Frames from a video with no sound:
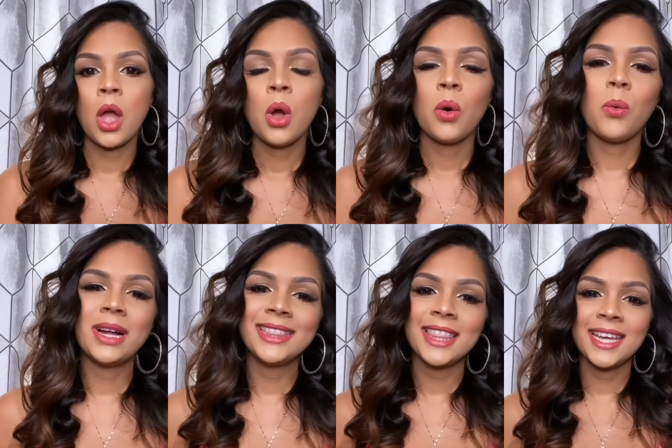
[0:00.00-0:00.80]

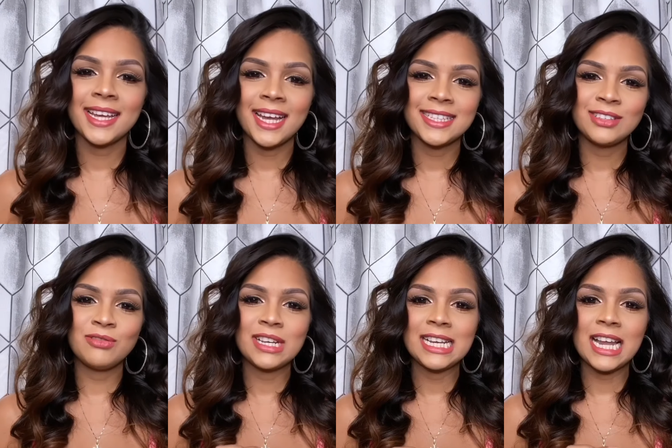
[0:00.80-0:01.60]
One thing I didn't
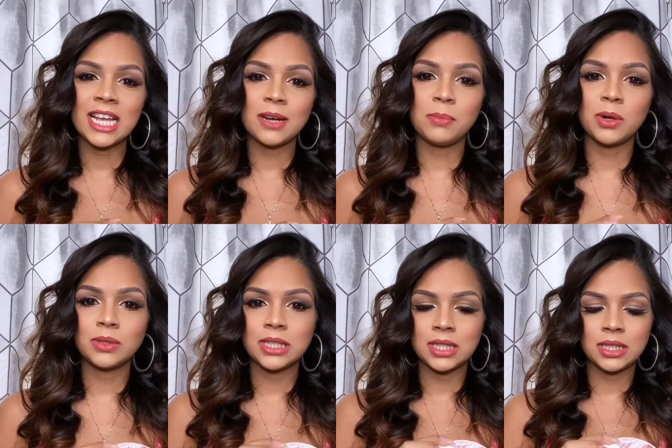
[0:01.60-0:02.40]
really like about
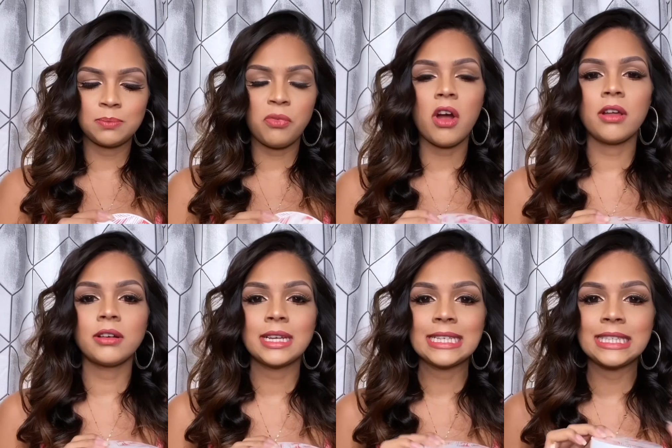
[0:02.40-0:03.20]
this
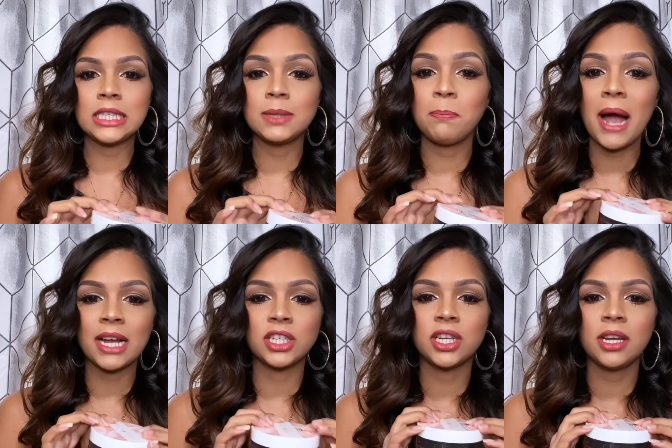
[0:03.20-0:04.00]
product is this
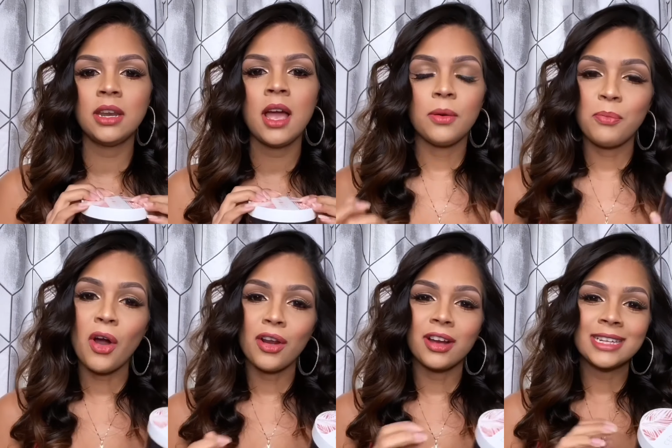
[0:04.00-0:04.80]
packaging. The
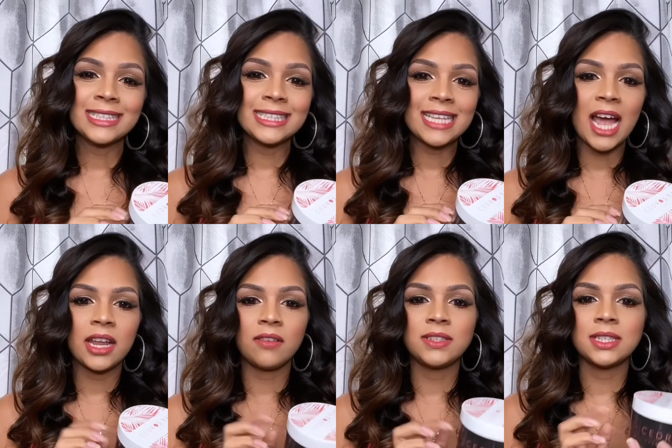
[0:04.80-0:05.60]
product
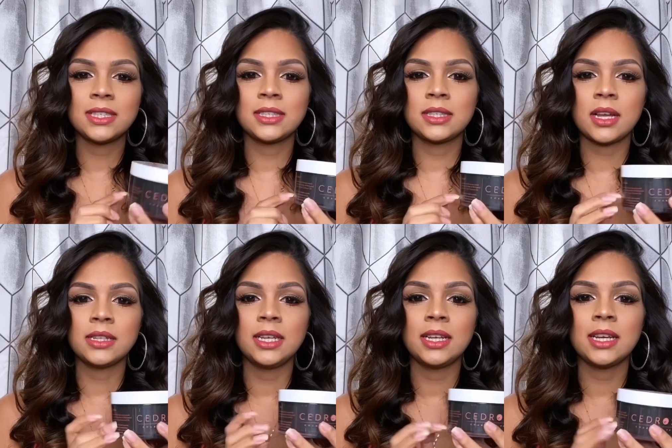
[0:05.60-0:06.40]
inside of this
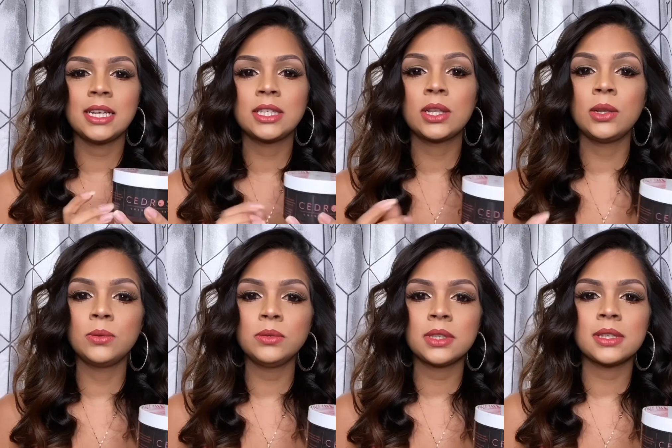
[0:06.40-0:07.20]
container is
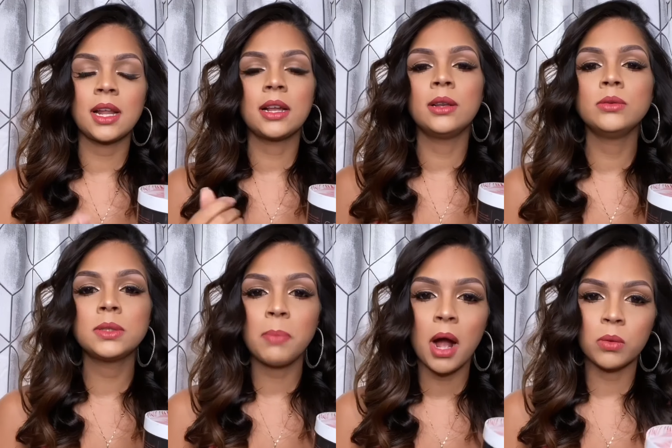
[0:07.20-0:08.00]
loose, it's like a loose
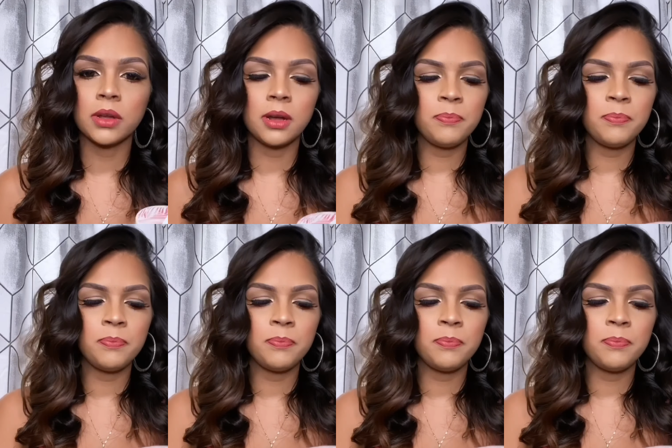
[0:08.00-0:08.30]
powder,